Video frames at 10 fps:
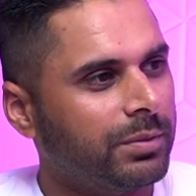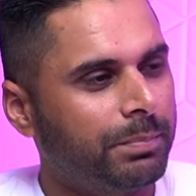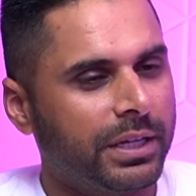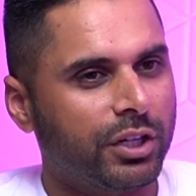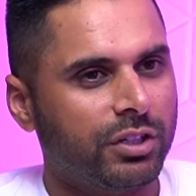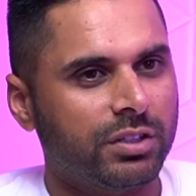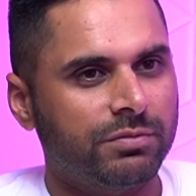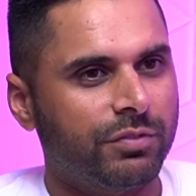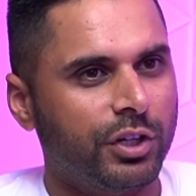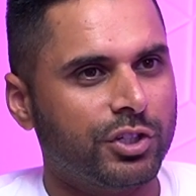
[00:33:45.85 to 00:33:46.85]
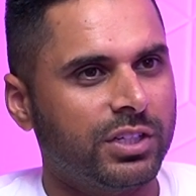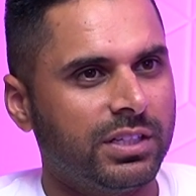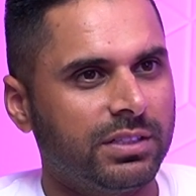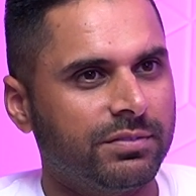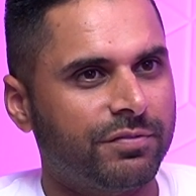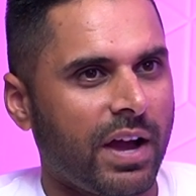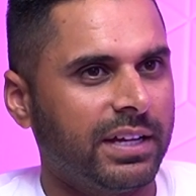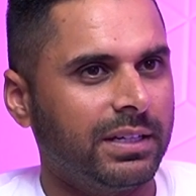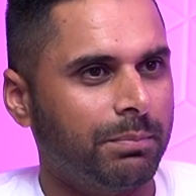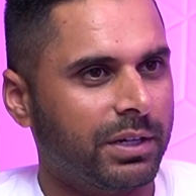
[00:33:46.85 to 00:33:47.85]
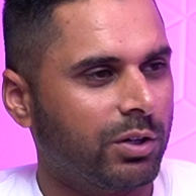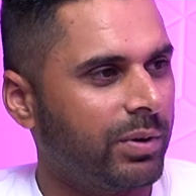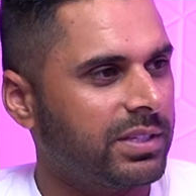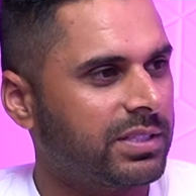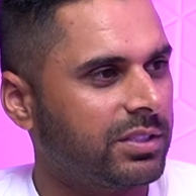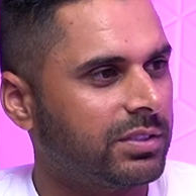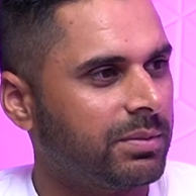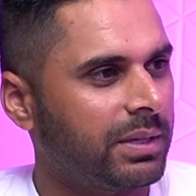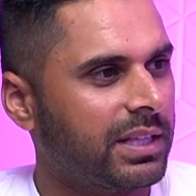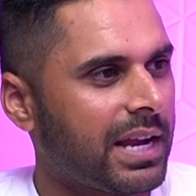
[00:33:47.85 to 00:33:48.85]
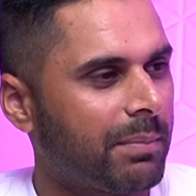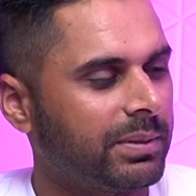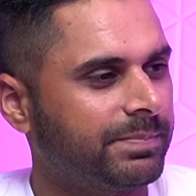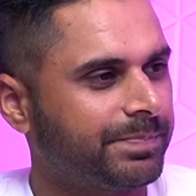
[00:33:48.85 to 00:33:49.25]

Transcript: bigger version and finding bigger ways to make that happen.